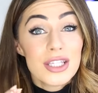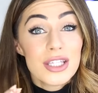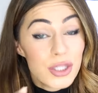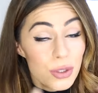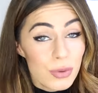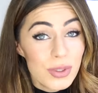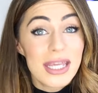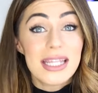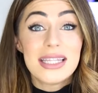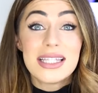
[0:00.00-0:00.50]

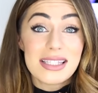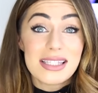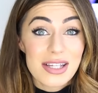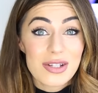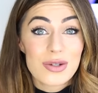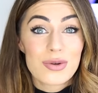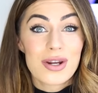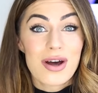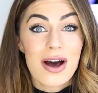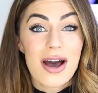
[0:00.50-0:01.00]
You need this
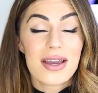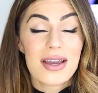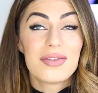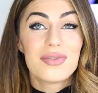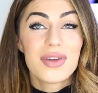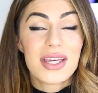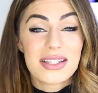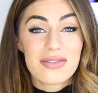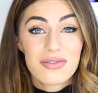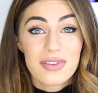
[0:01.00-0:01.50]
in your
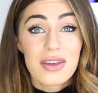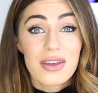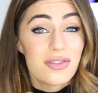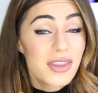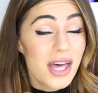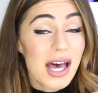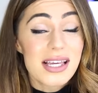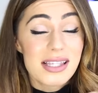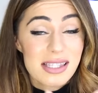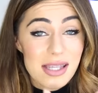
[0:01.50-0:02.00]
life. If,
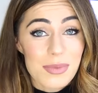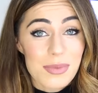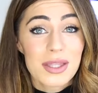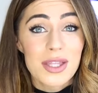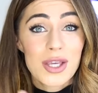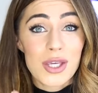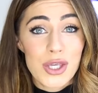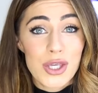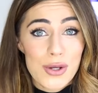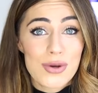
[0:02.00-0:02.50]
if that is
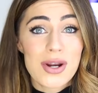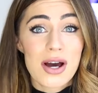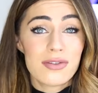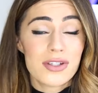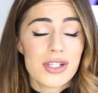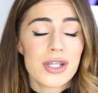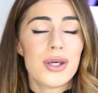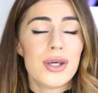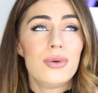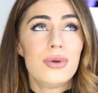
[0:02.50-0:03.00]
something that you
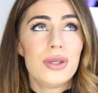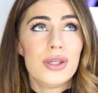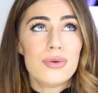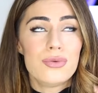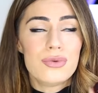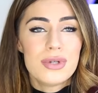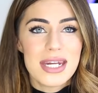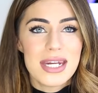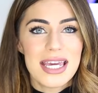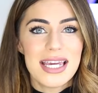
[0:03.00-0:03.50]
love too,
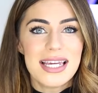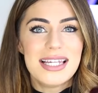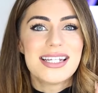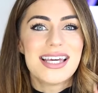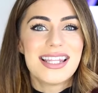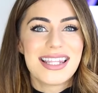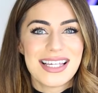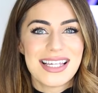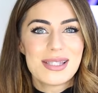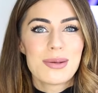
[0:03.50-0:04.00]
you
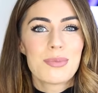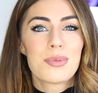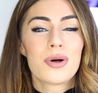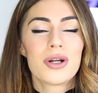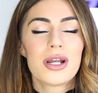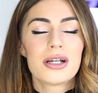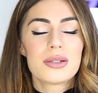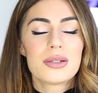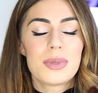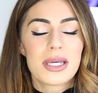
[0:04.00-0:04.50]
need this
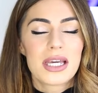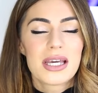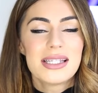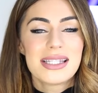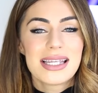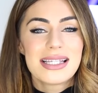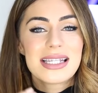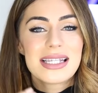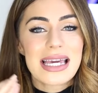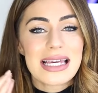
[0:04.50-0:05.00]
product
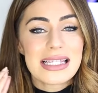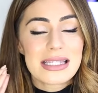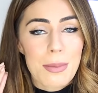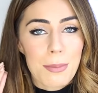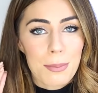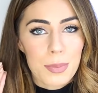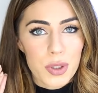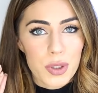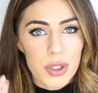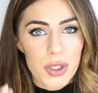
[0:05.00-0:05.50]
because it is
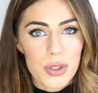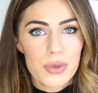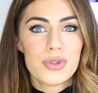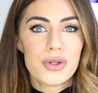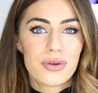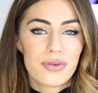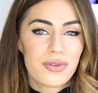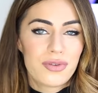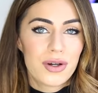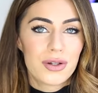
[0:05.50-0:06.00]

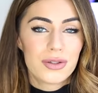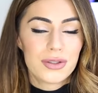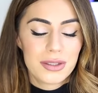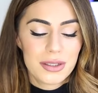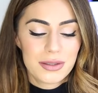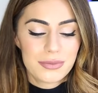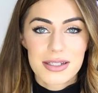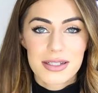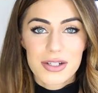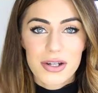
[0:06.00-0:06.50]
beautiful.